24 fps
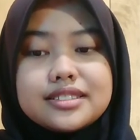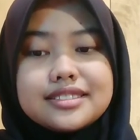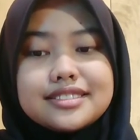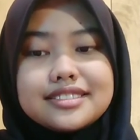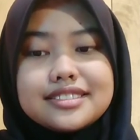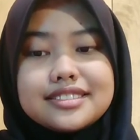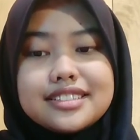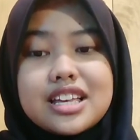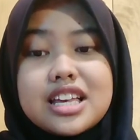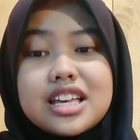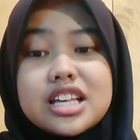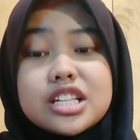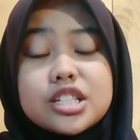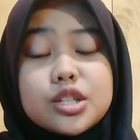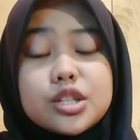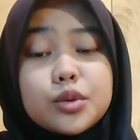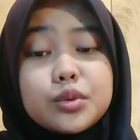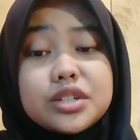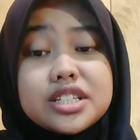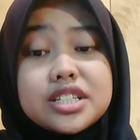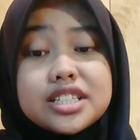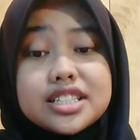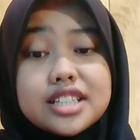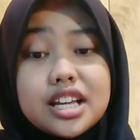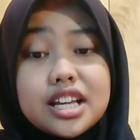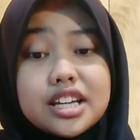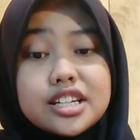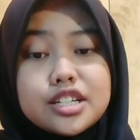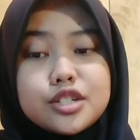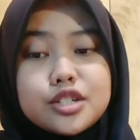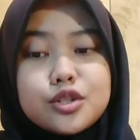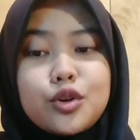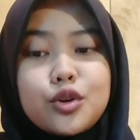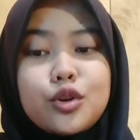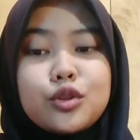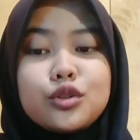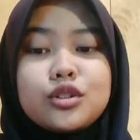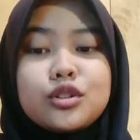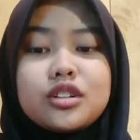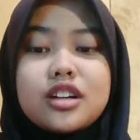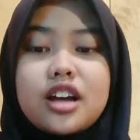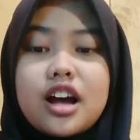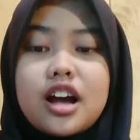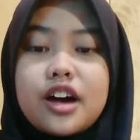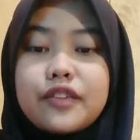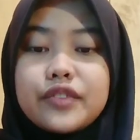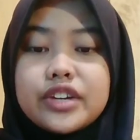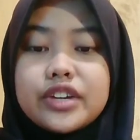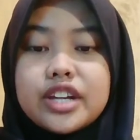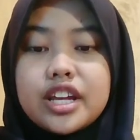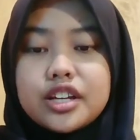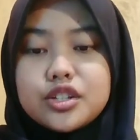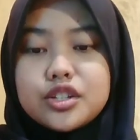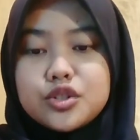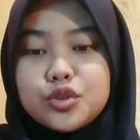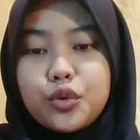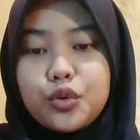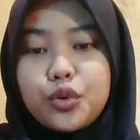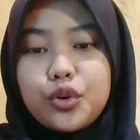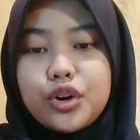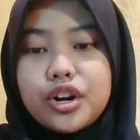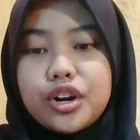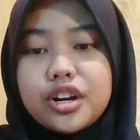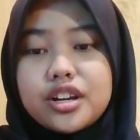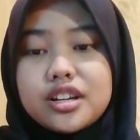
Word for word: So we decided, so we decided to go to the cafe next door.